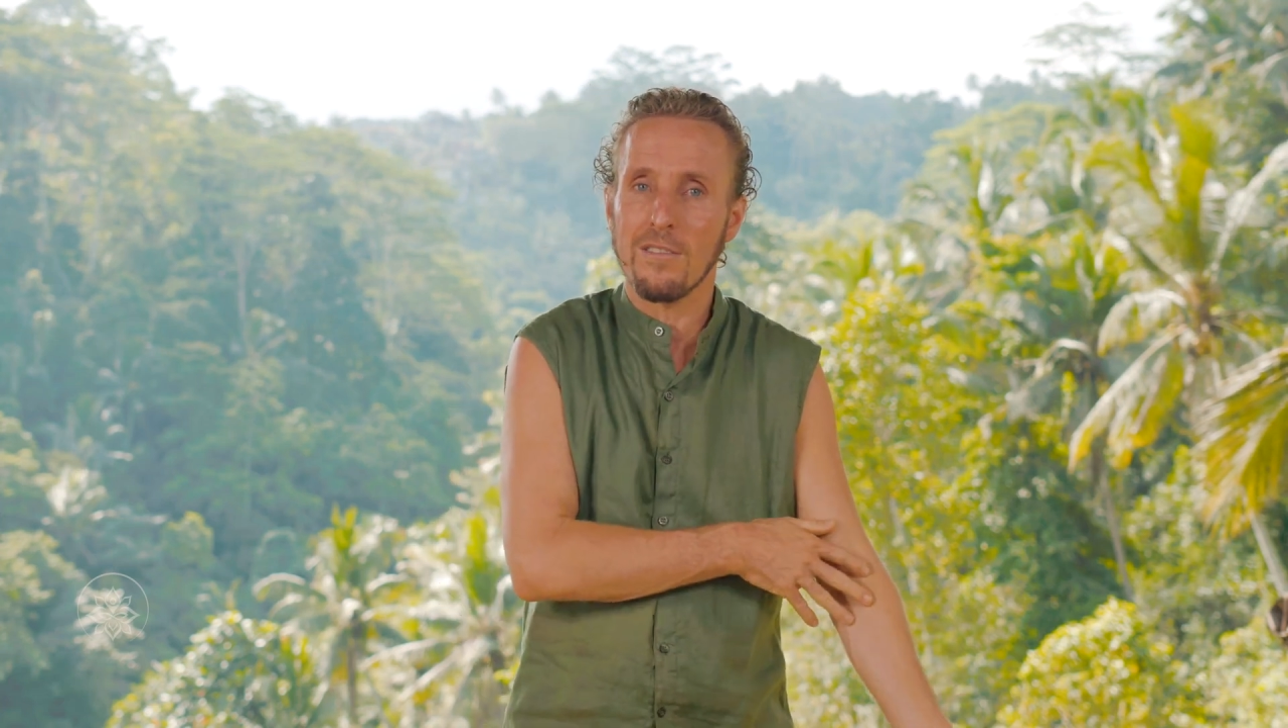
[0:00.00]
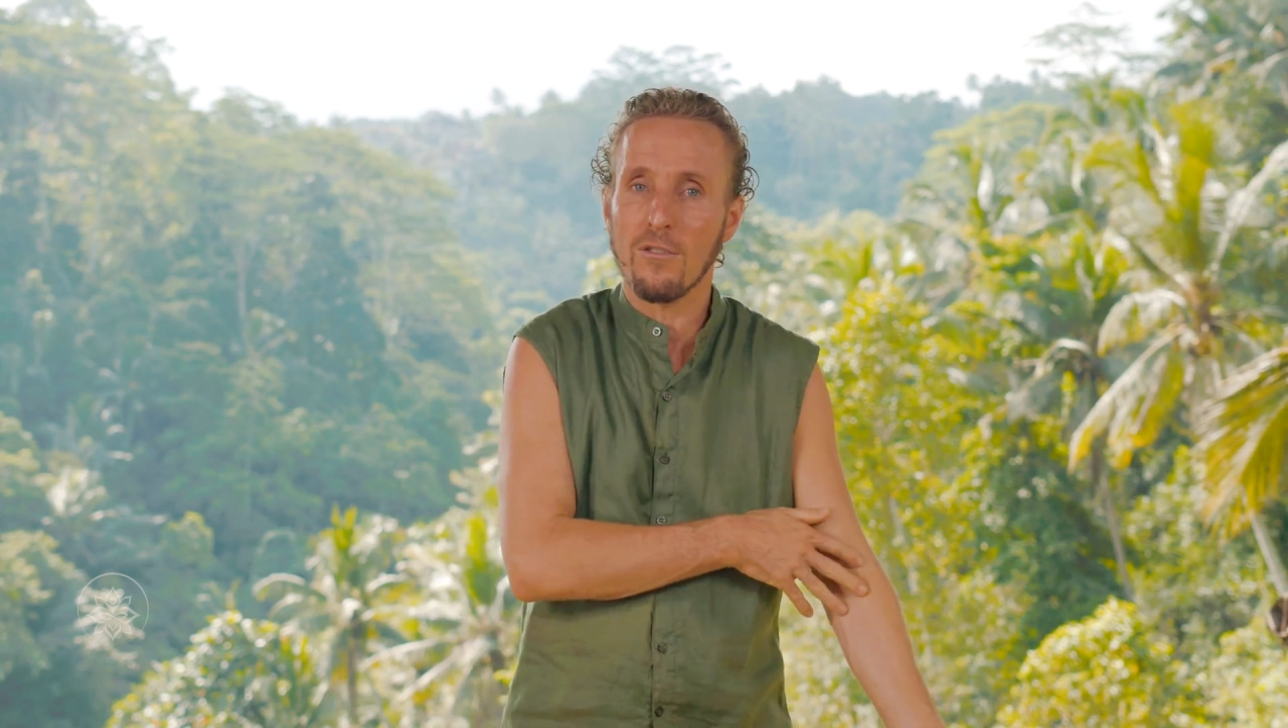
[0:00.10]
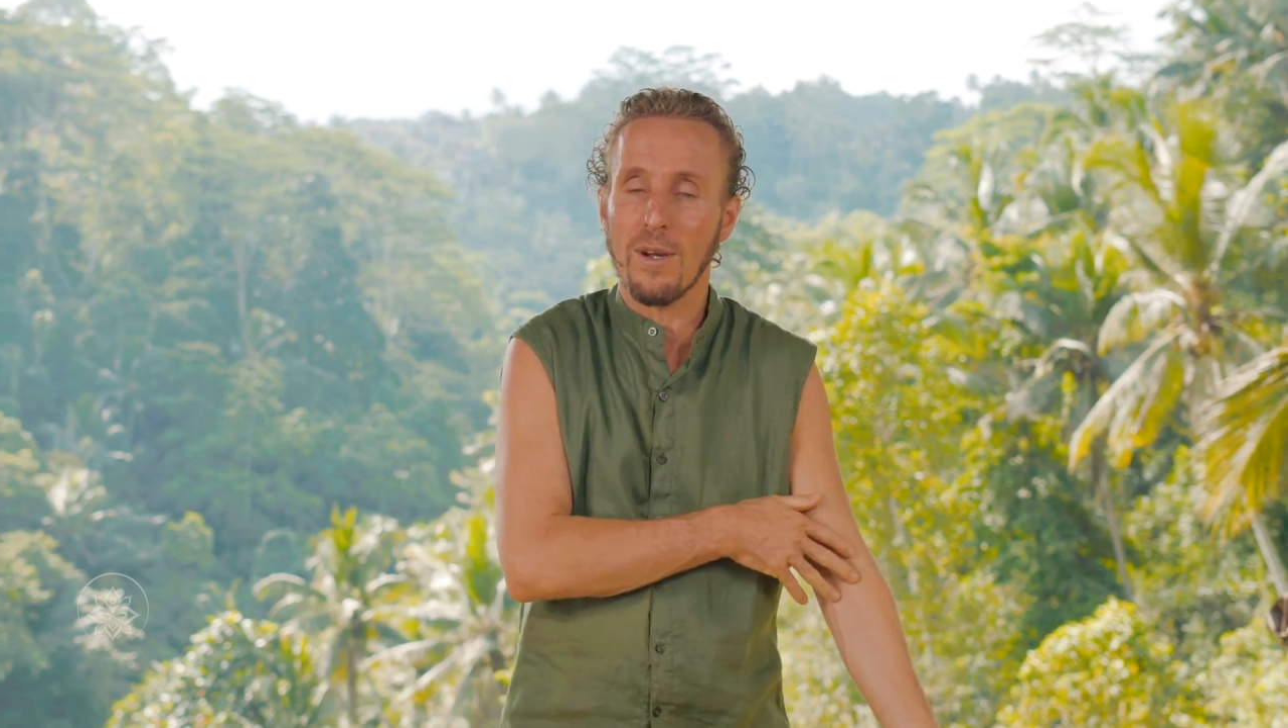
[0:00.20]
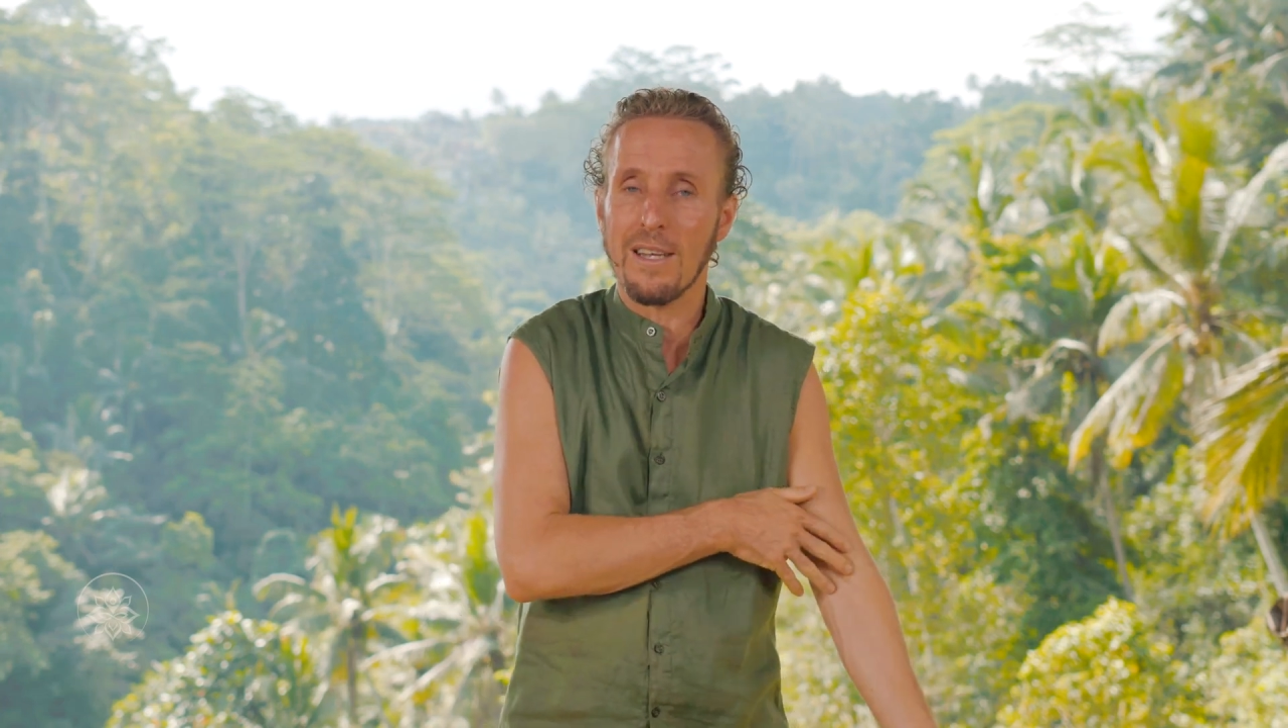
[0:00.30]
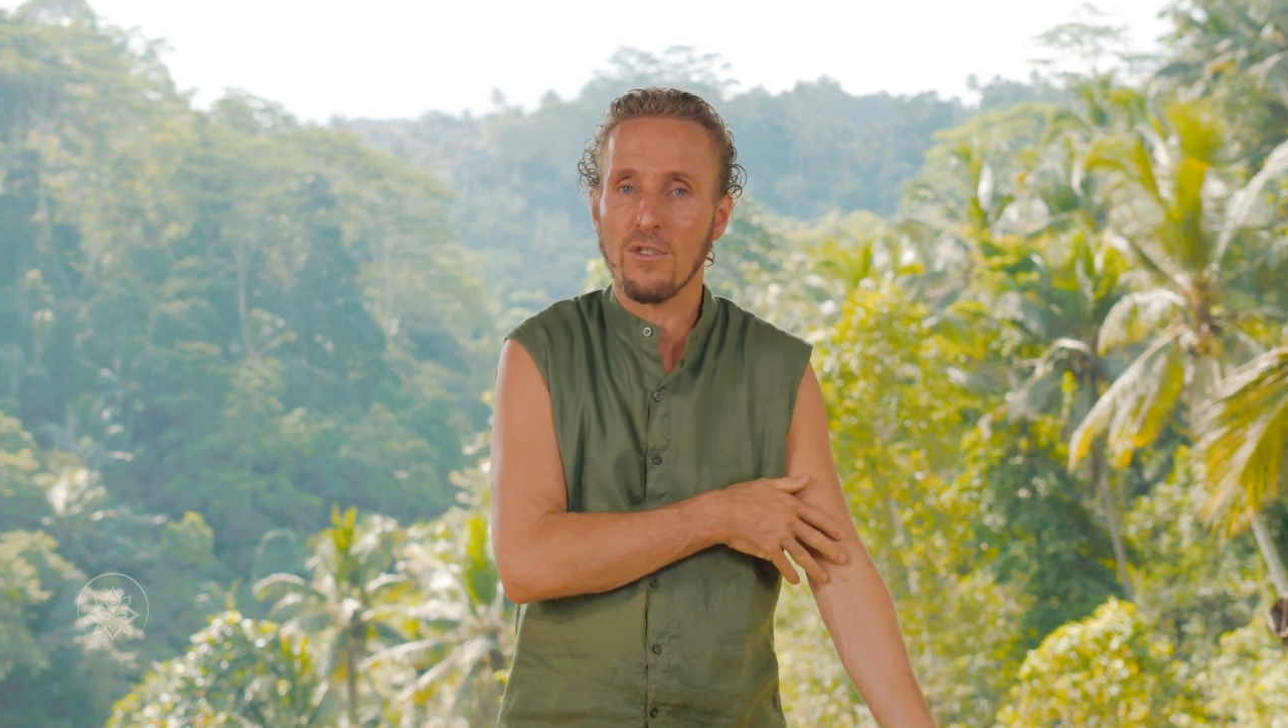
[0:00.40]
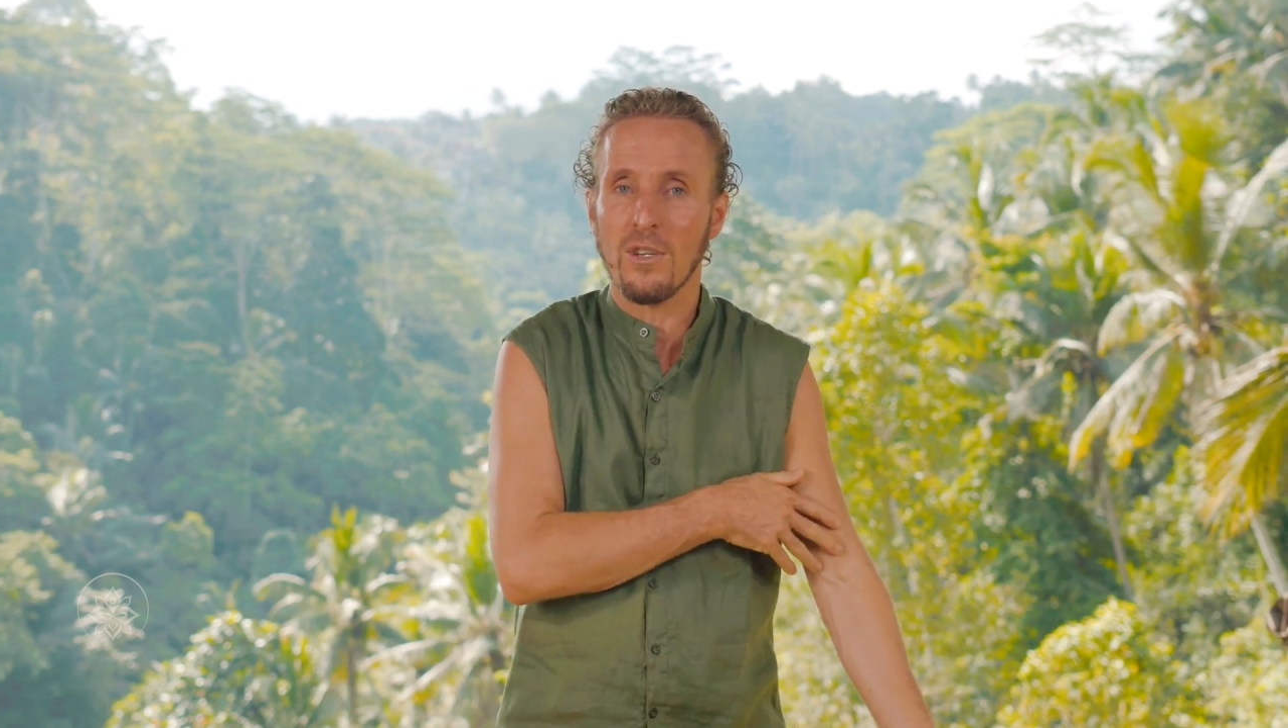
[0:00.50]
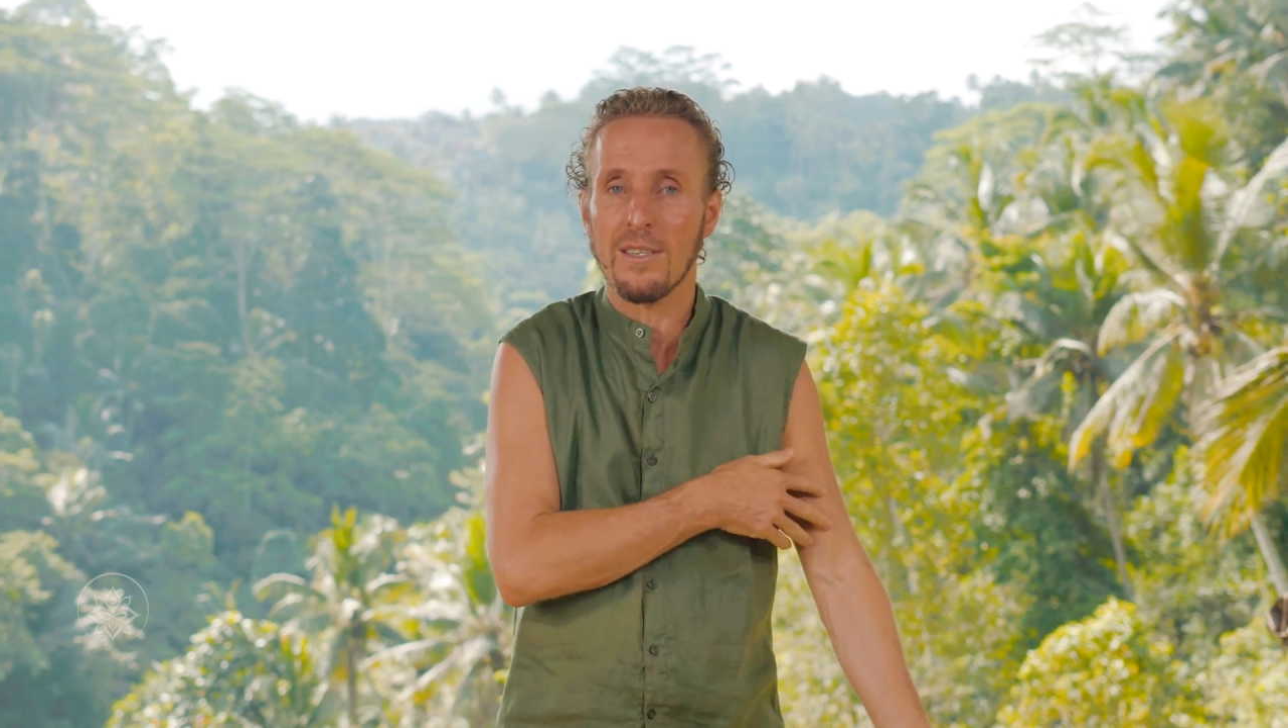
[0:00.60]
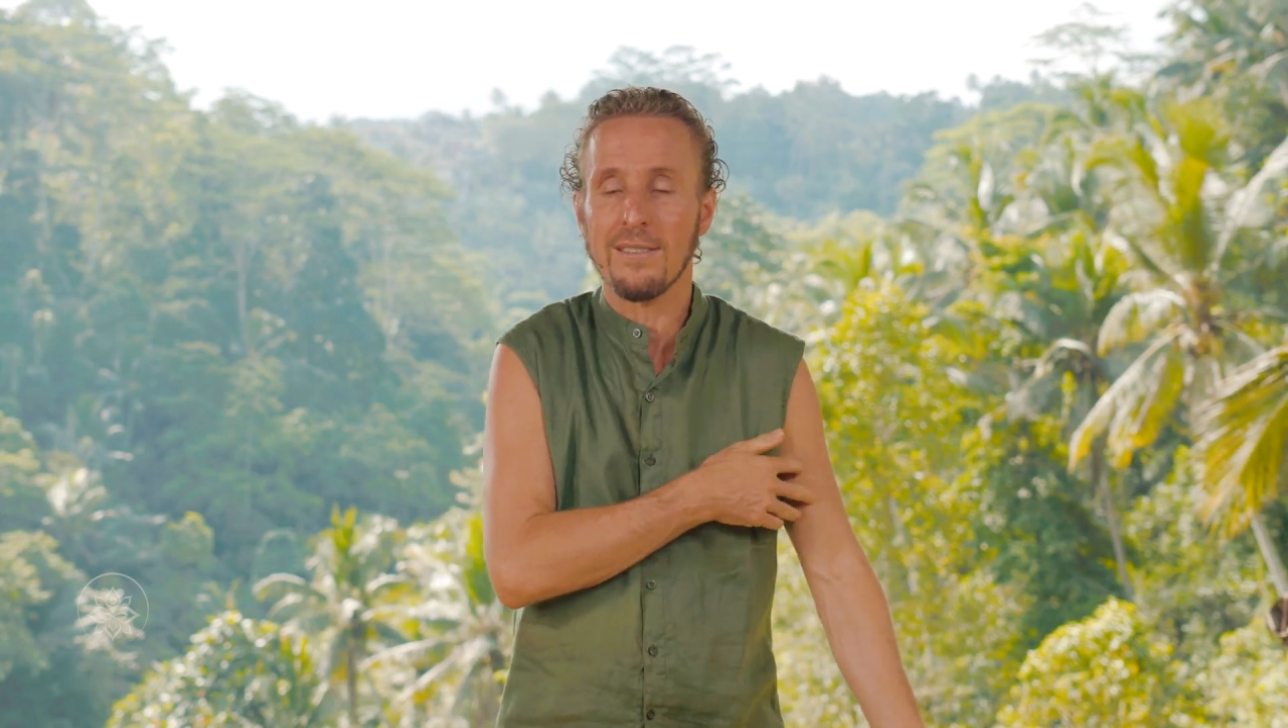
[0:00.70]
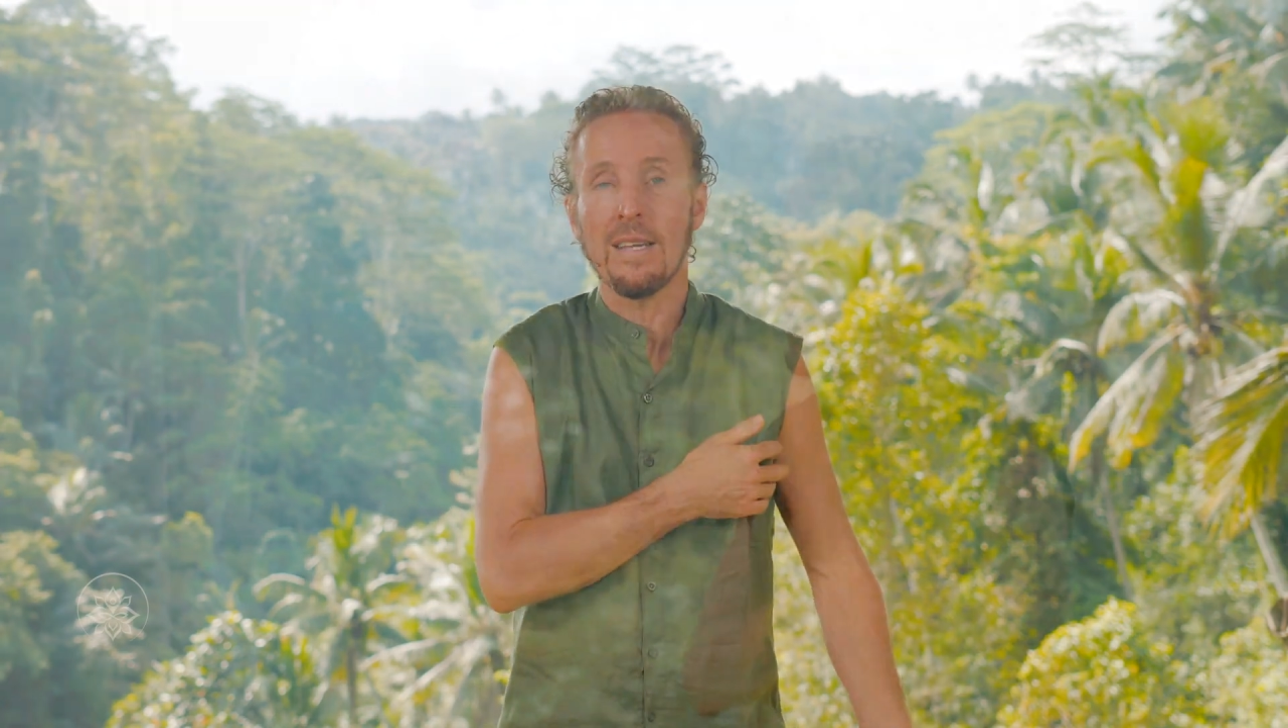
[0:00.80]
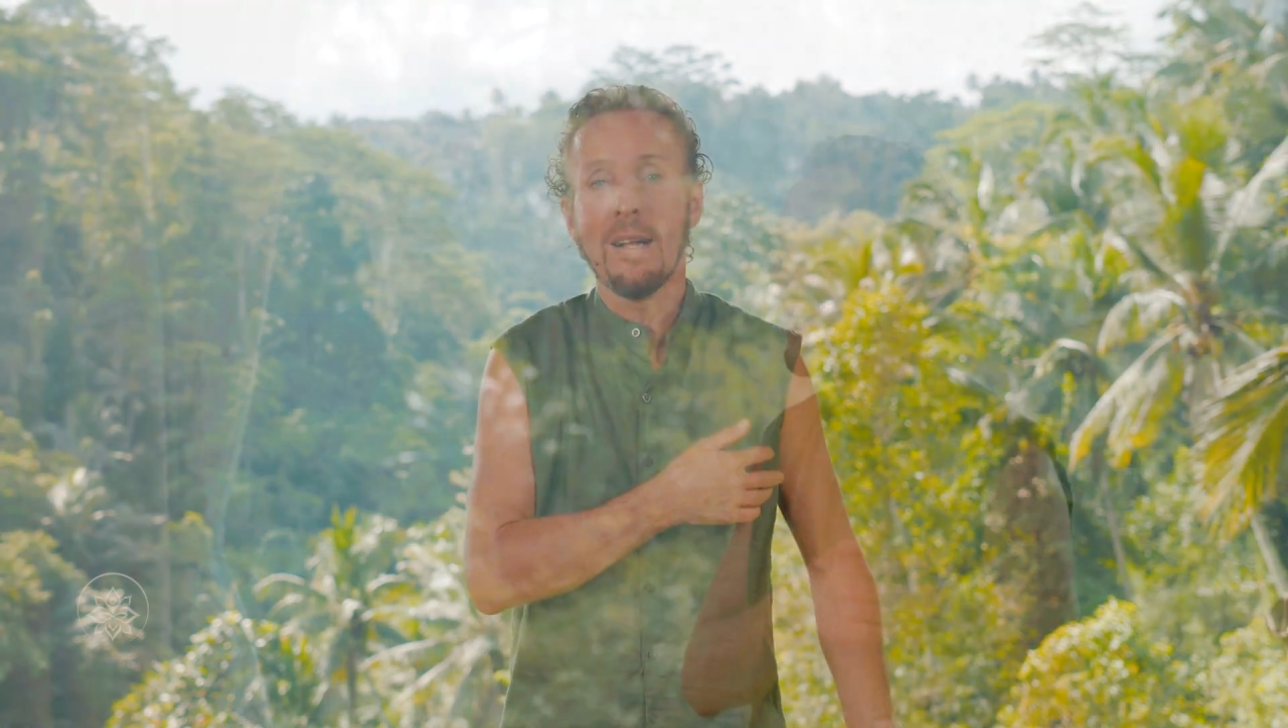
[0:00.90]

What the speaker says: stretches,